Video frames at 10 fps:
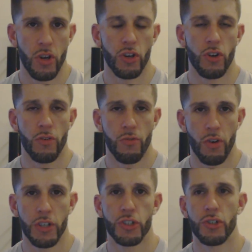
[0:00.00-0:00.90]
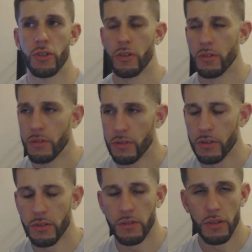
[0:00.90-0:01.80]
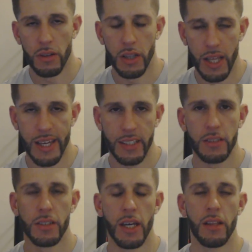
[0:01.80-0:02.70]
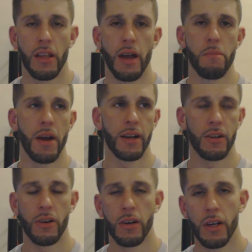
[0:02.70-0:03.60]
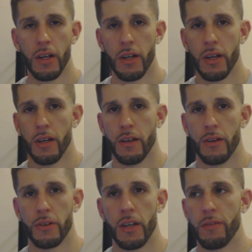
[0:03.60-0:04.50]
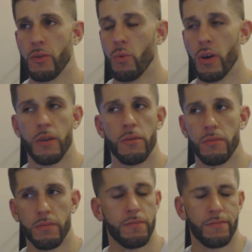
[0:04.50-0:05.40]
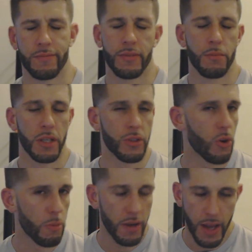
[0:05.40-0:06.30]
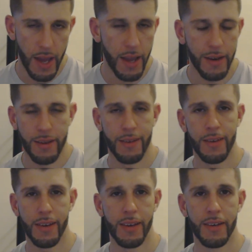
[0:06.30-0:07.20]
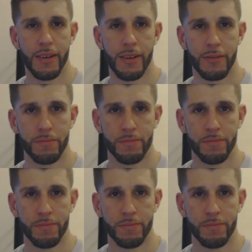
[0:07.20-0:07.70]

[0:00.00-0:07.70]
younger, fresher legs at linebacker. Given what McDermott had in